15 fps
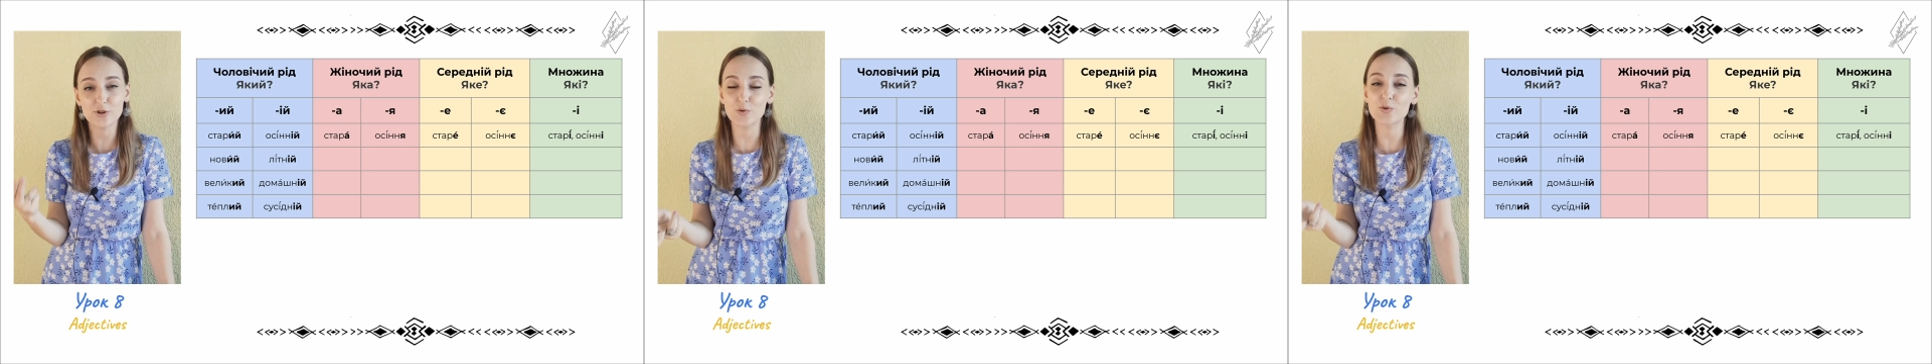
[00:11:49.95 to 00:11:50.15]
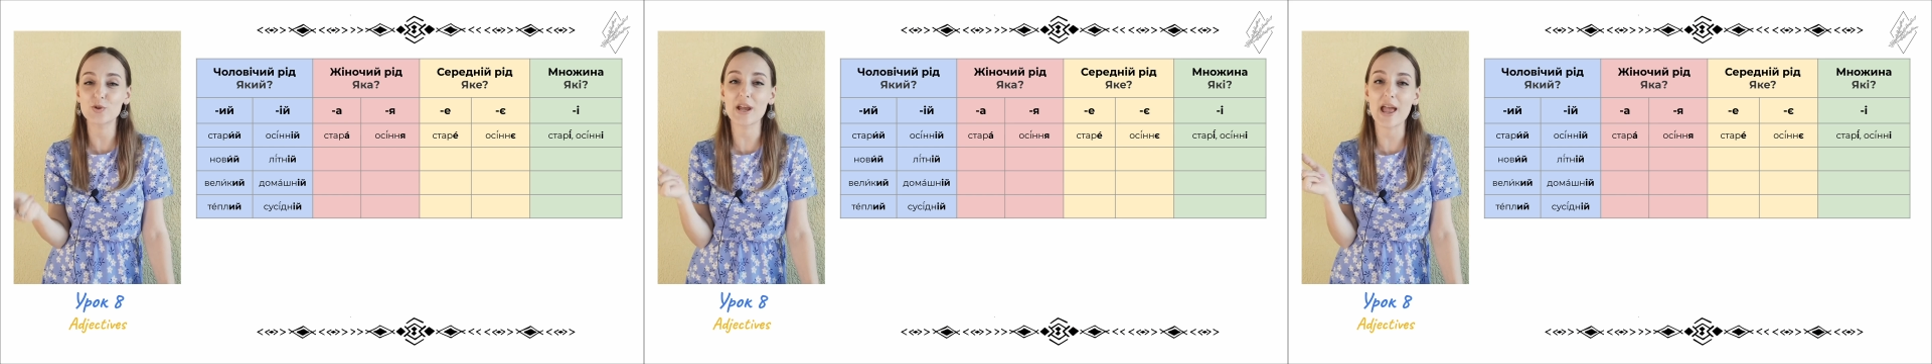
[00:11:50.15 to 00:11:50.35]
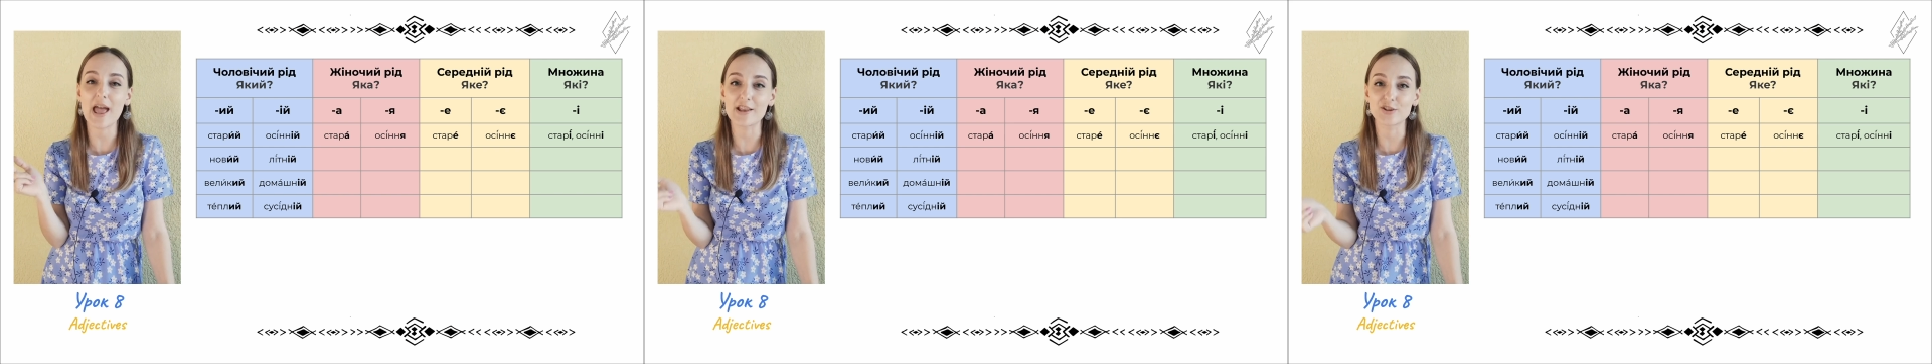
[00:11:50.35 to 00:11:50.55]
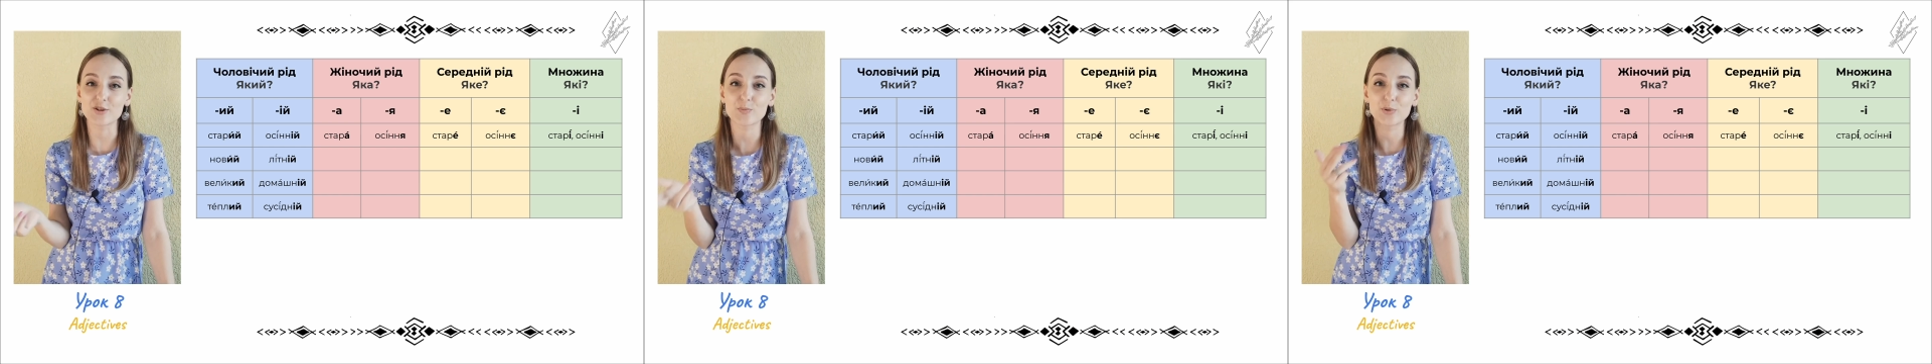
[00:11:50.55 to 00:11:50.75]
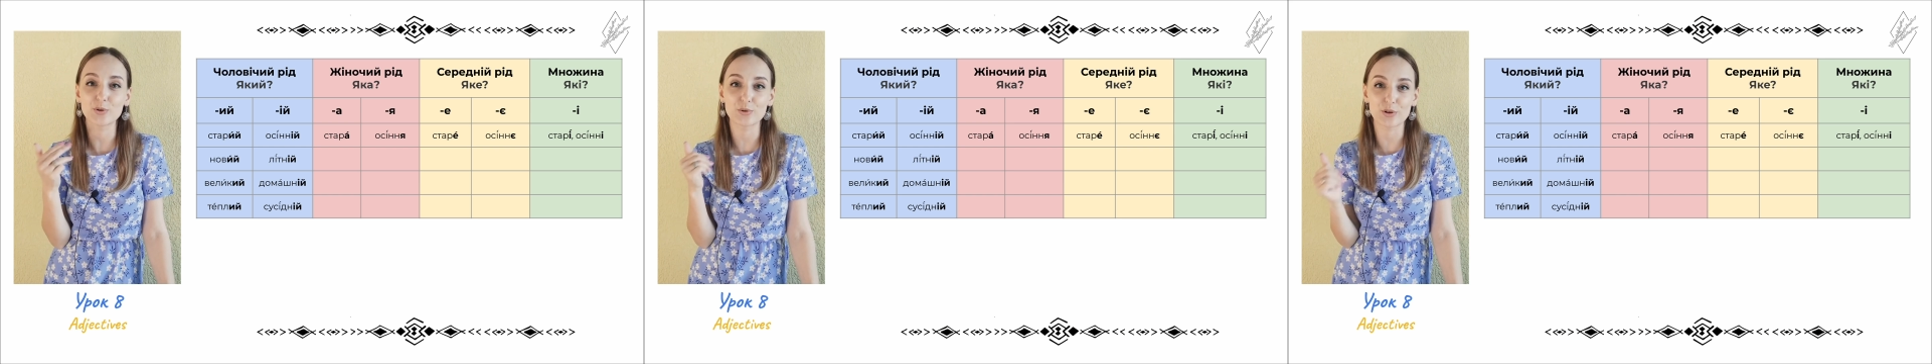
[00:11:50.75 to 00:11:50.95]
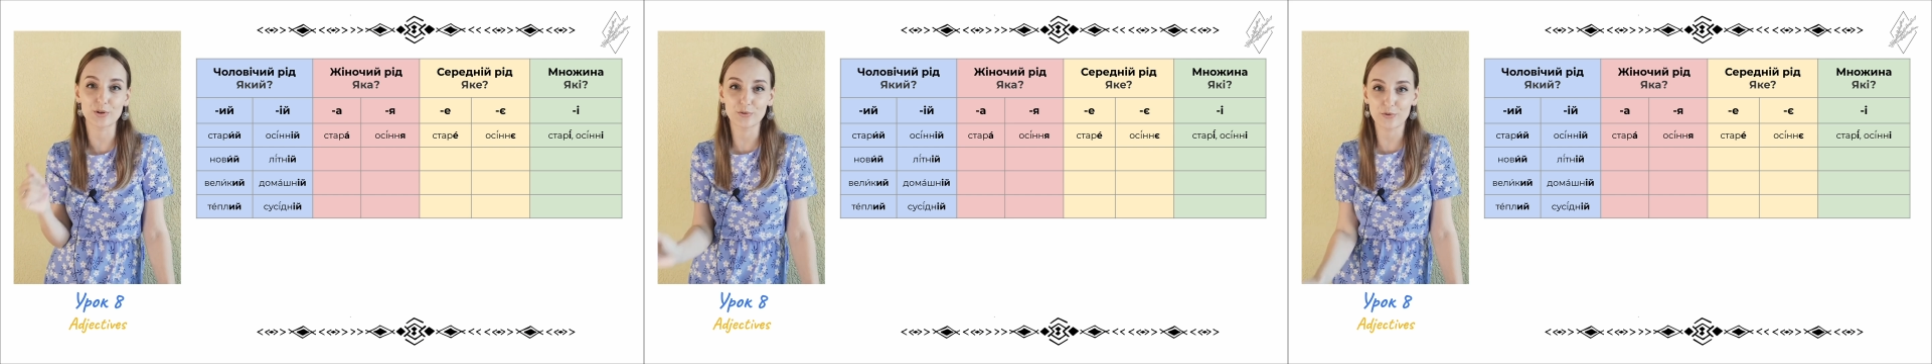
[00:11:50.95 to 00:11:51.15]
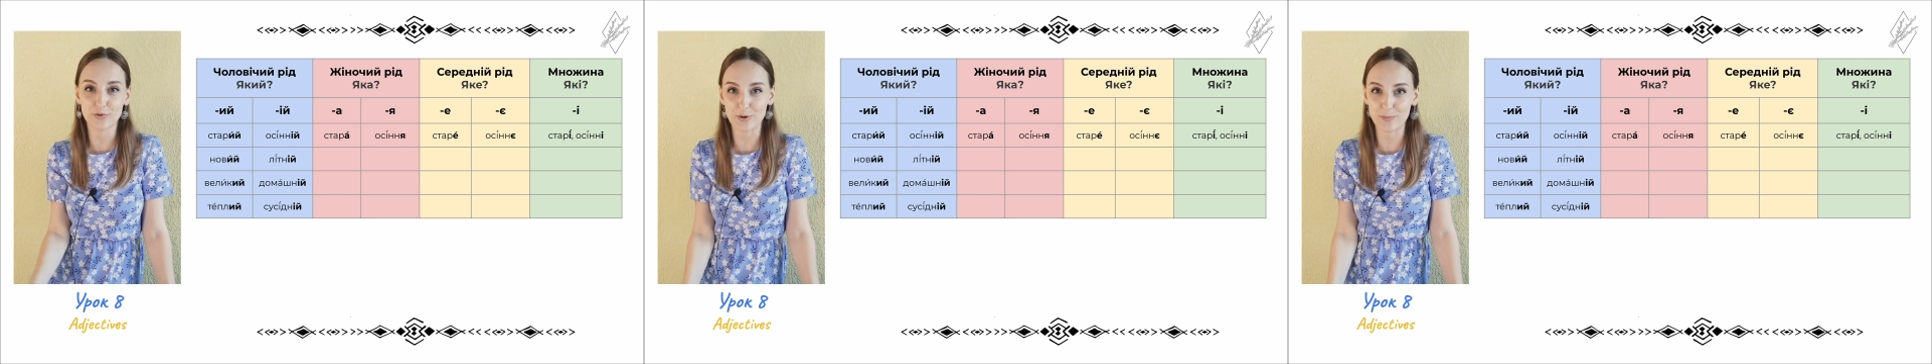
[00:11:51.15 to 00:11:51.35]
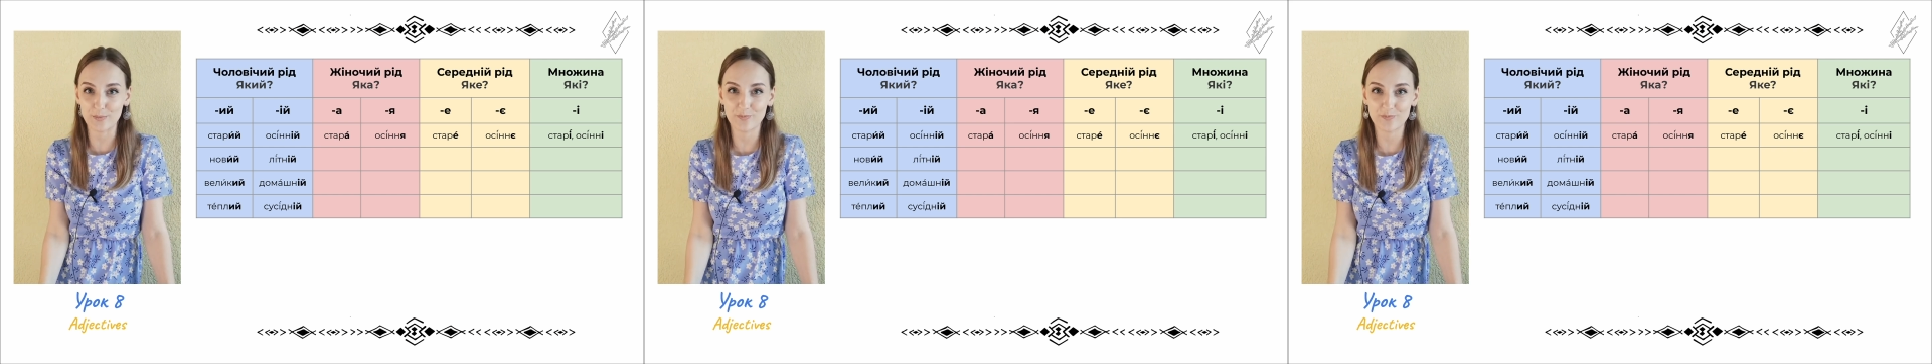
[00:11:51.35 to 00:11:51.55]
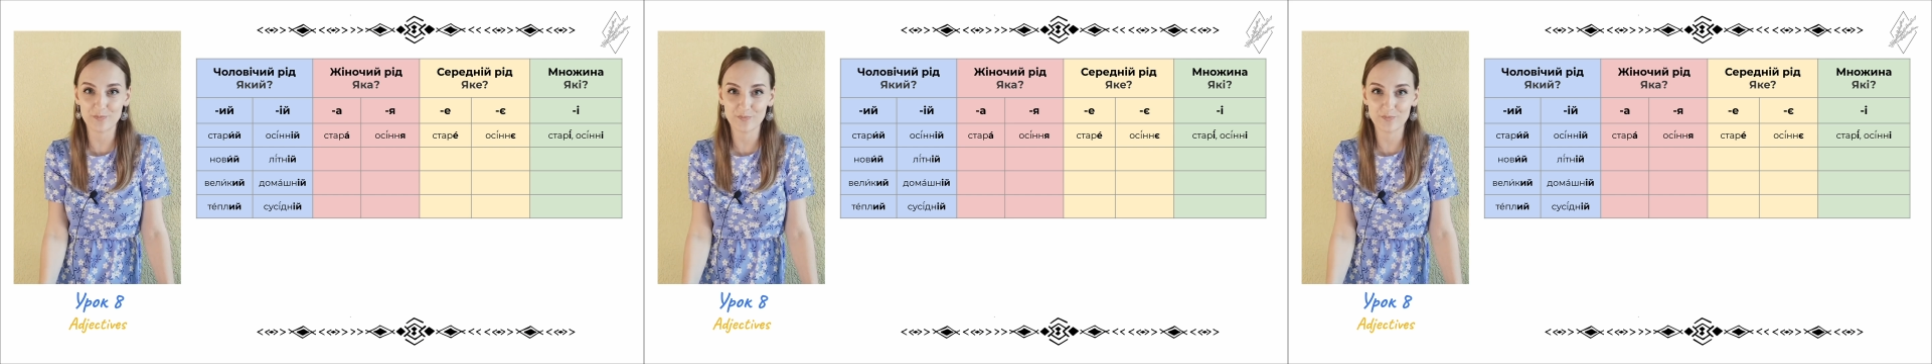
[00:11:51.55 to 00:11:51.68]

neuter and plural form.